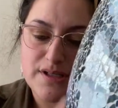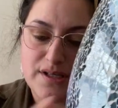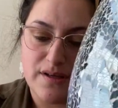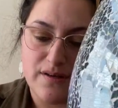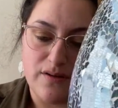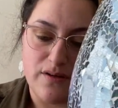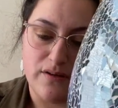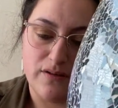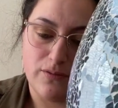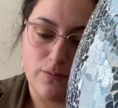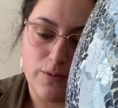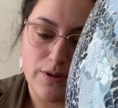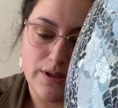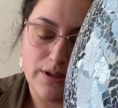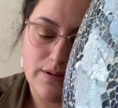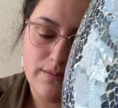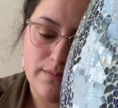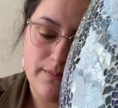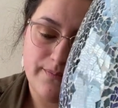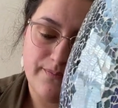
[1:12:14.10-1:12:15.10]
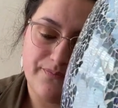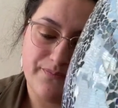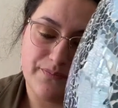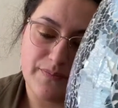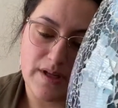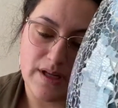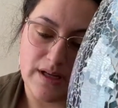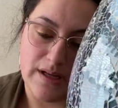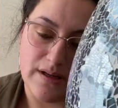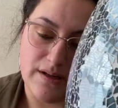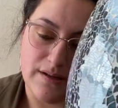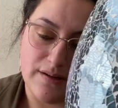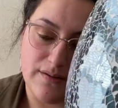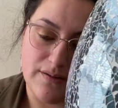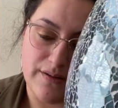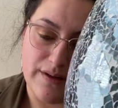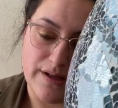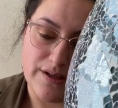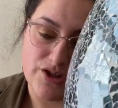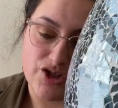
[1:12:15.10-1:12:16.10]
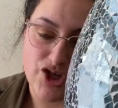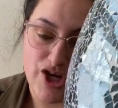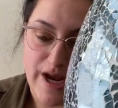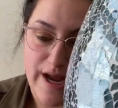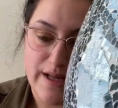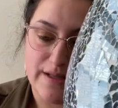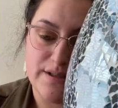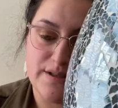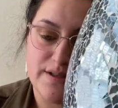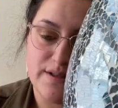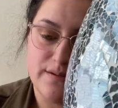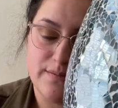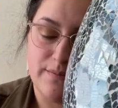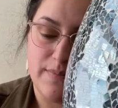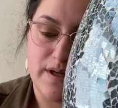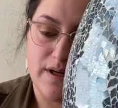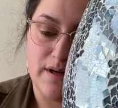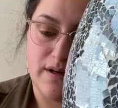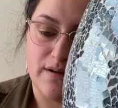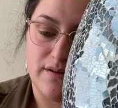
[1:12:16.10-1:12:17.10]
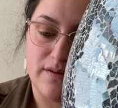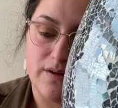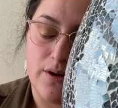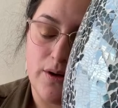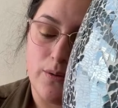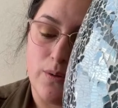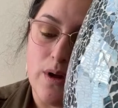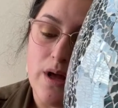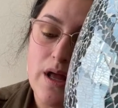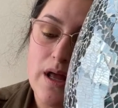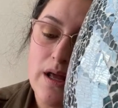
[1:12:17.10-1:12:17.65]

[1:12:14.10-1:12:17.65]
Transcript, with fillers: to this one is Enchant because, oh,